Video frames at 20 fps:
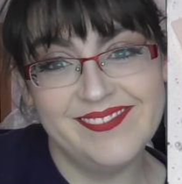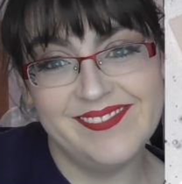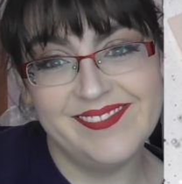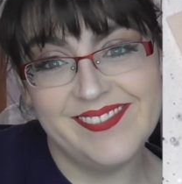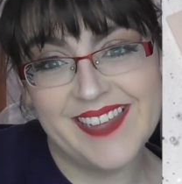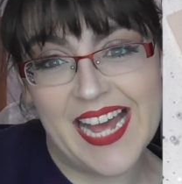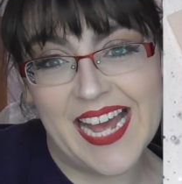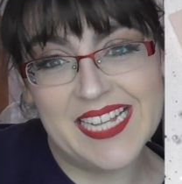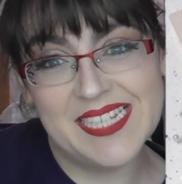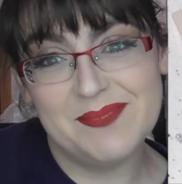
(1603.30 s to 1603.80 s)

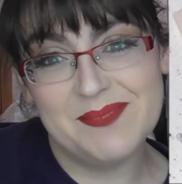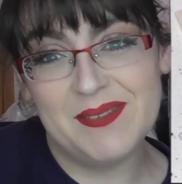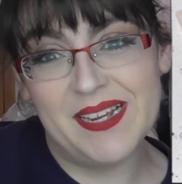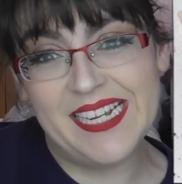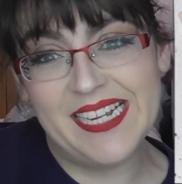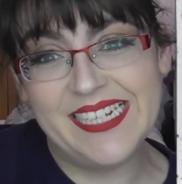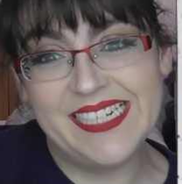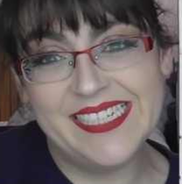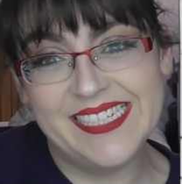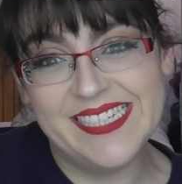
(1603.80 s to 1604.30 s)
that's
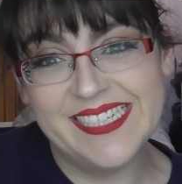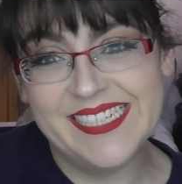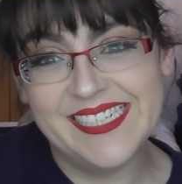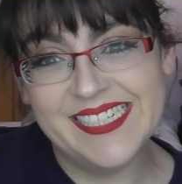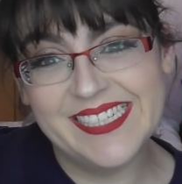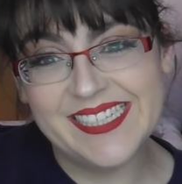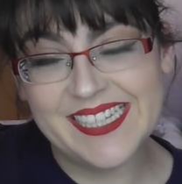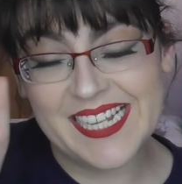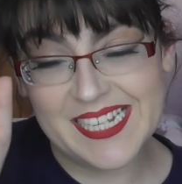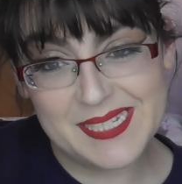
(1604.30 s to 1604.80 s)
me.
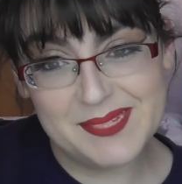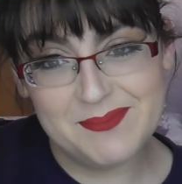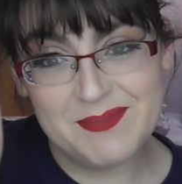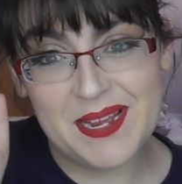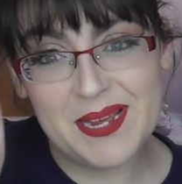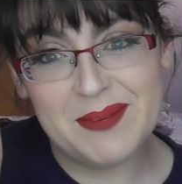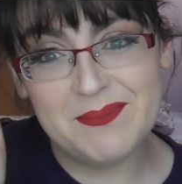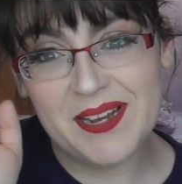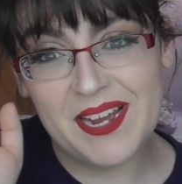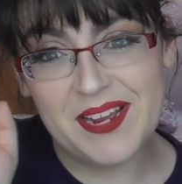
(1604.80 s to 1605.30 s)
That's
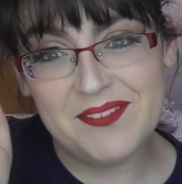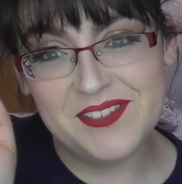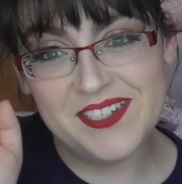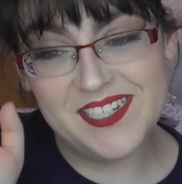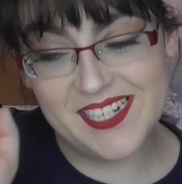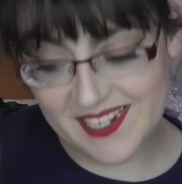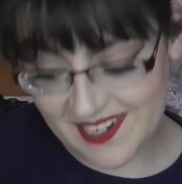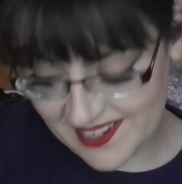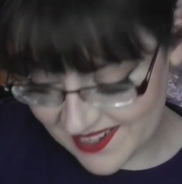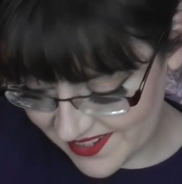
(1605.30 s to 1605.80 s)
me in my
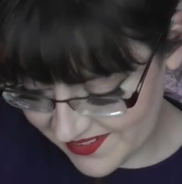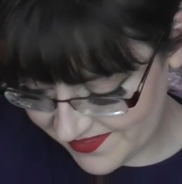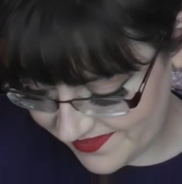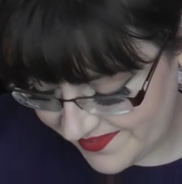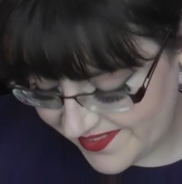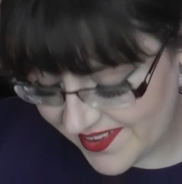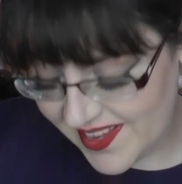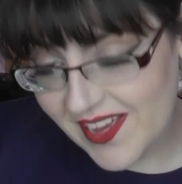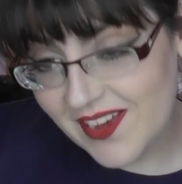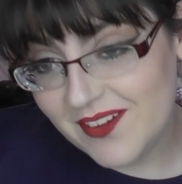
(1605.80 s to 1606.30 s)
everyday life
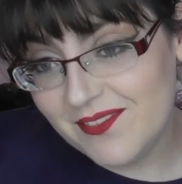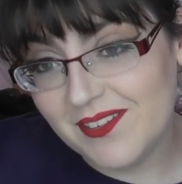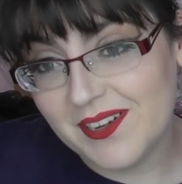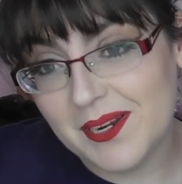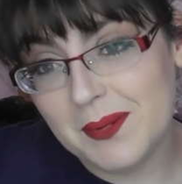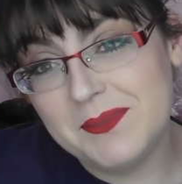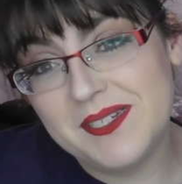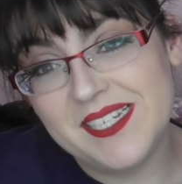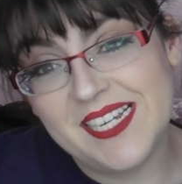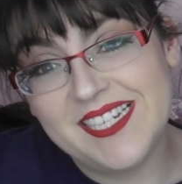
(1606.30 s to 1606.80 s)
when
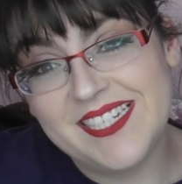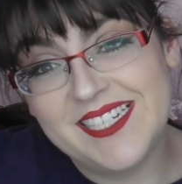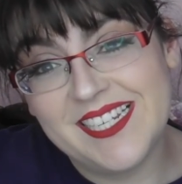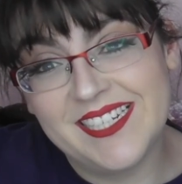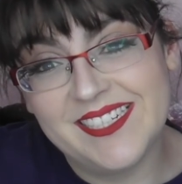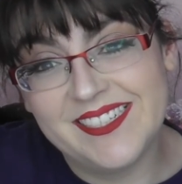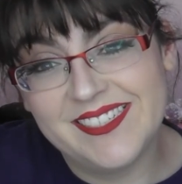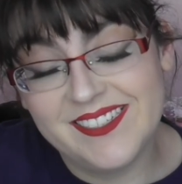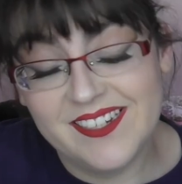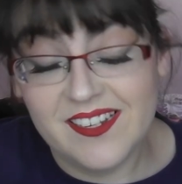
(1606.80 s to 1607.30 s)
I'm
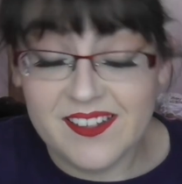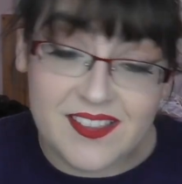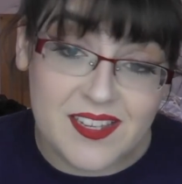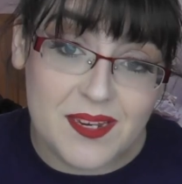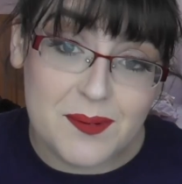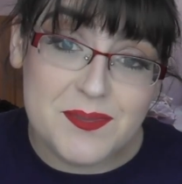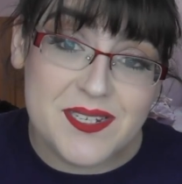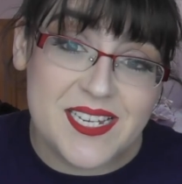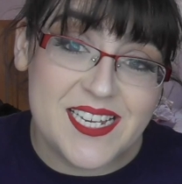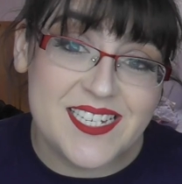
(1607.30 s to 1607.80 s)
dating. Not that
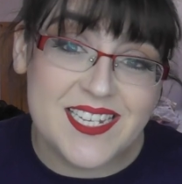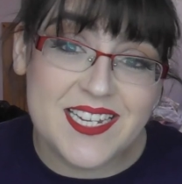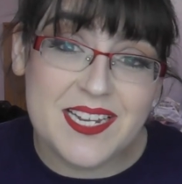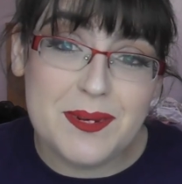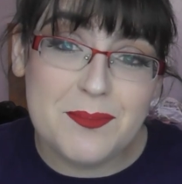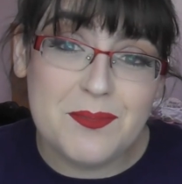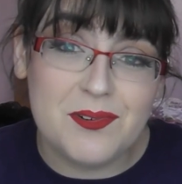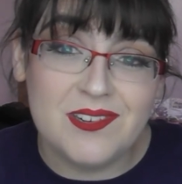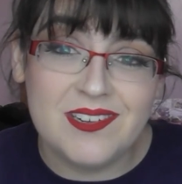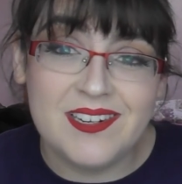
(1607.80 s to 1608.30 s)
I'm dating
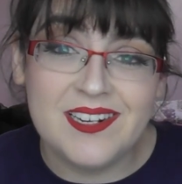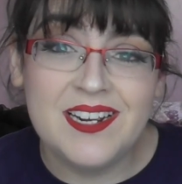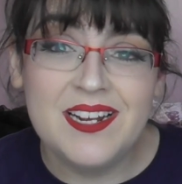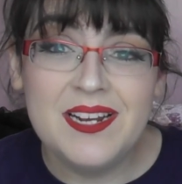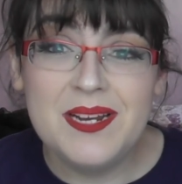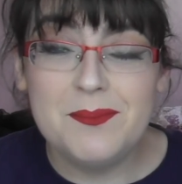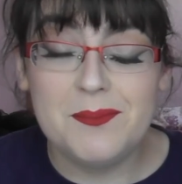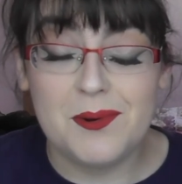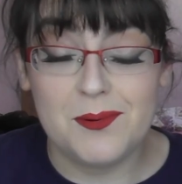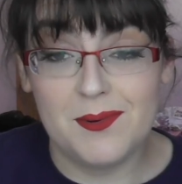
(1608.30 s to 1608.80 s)
anymore,
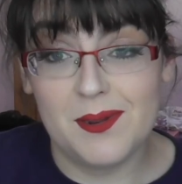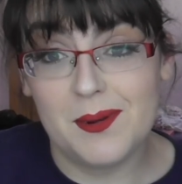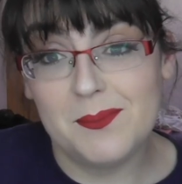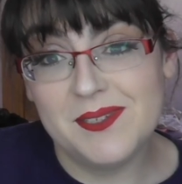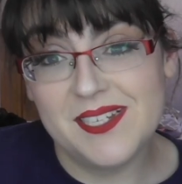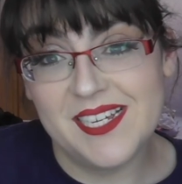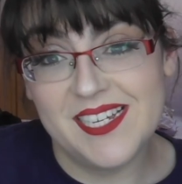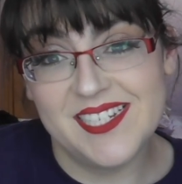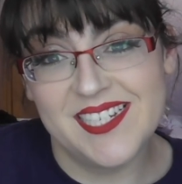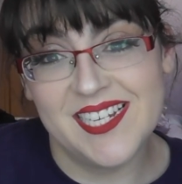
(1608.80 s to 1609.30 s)
but when I'm
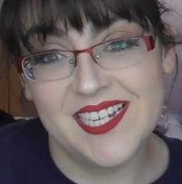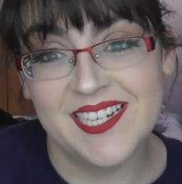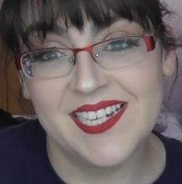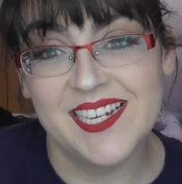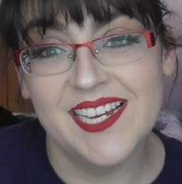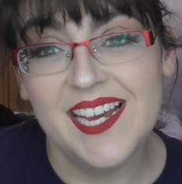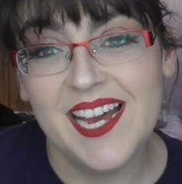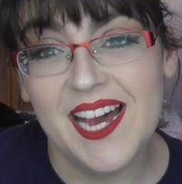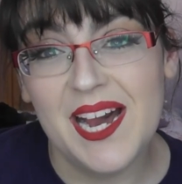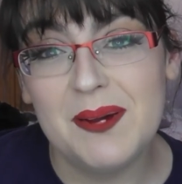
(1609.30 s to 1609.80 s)
dating,
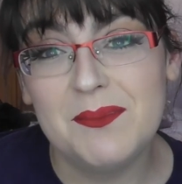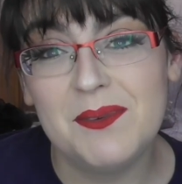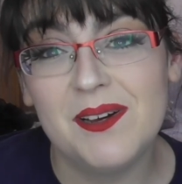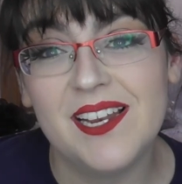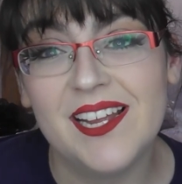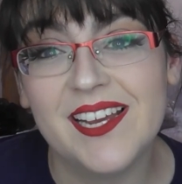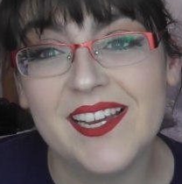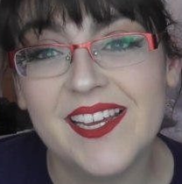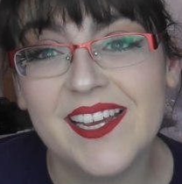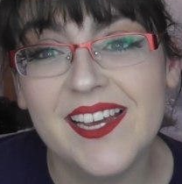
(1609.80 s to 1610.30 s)
I'm all
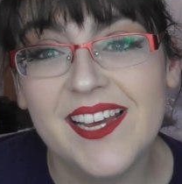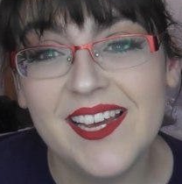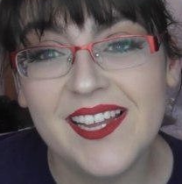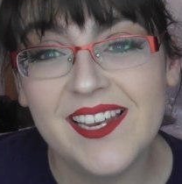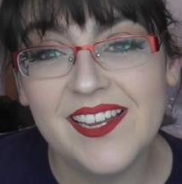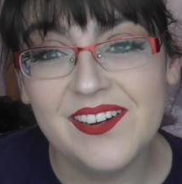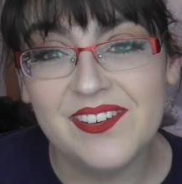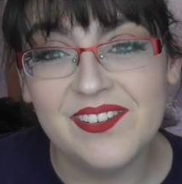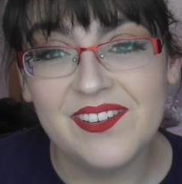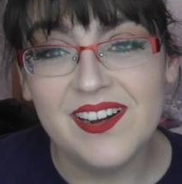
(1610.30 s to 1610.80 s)
like,
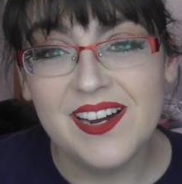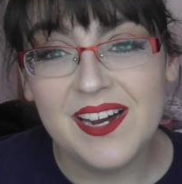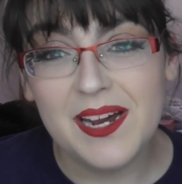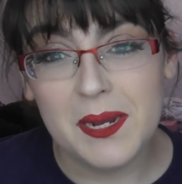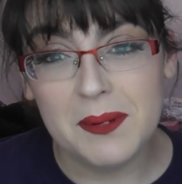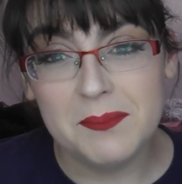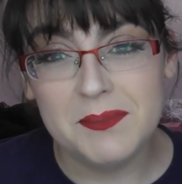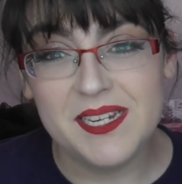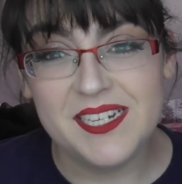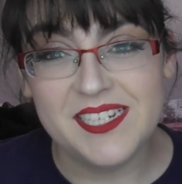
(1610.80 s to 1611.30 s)
hello,
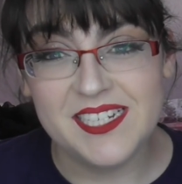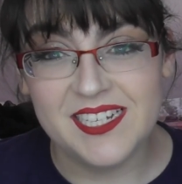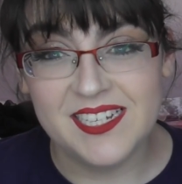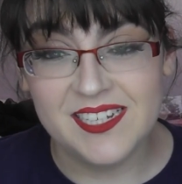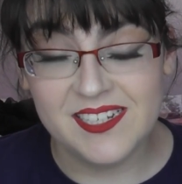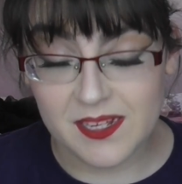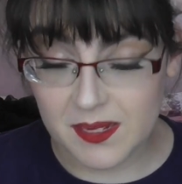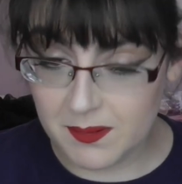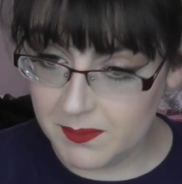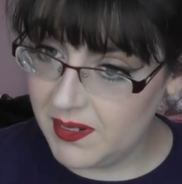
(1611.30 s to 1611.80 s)
I'm needy,
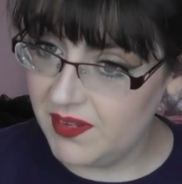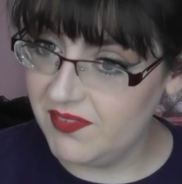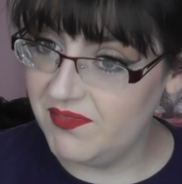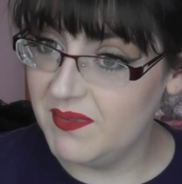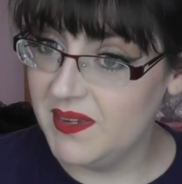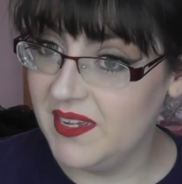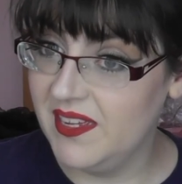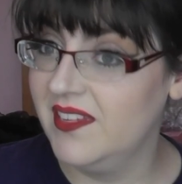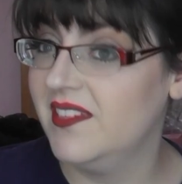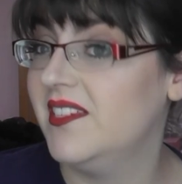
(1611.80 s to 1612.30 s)
come love
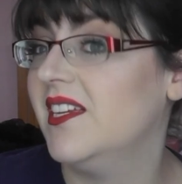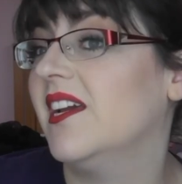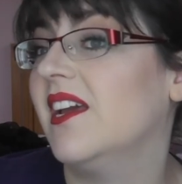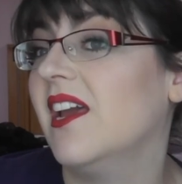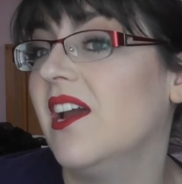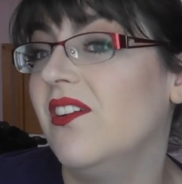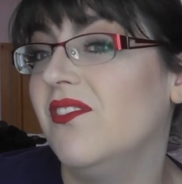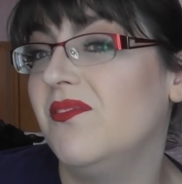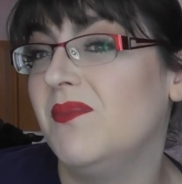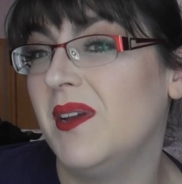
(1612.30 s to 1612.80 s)
me, take
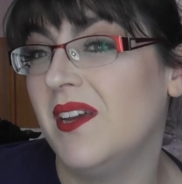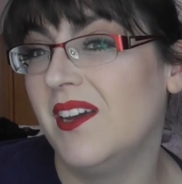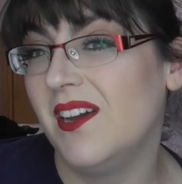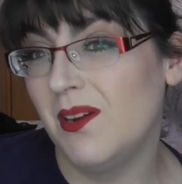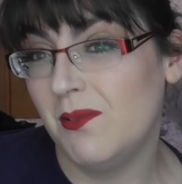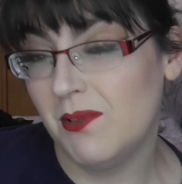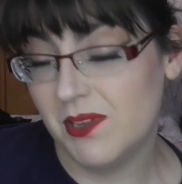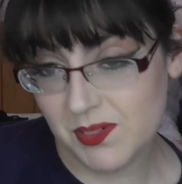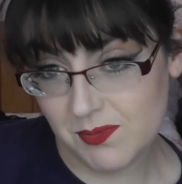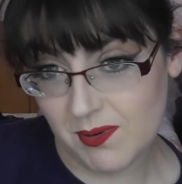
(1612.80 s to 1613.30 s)
care of me,
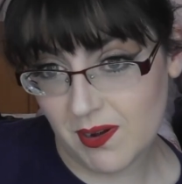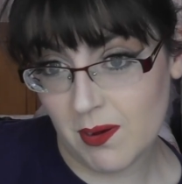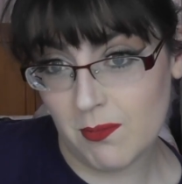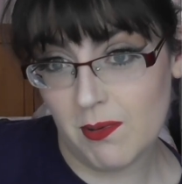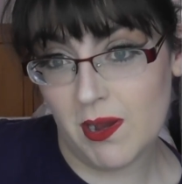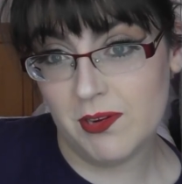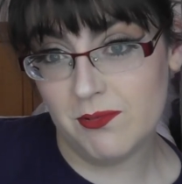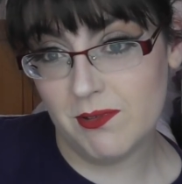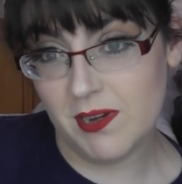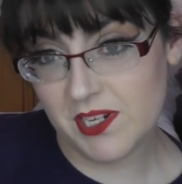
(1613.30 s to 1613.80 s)
I want to wear a
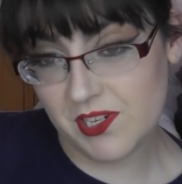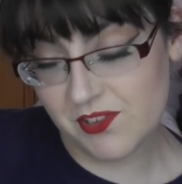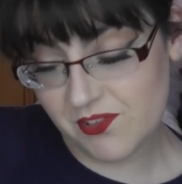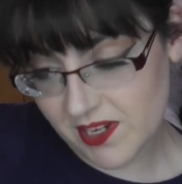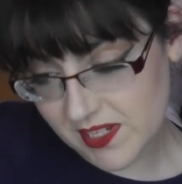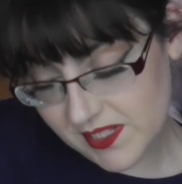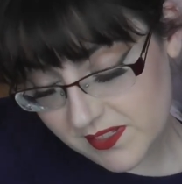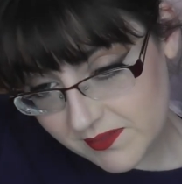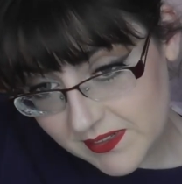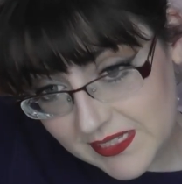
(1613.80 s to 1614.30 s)
white wedding
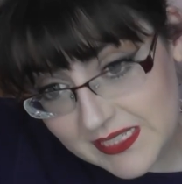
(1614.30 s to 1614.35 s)
dress.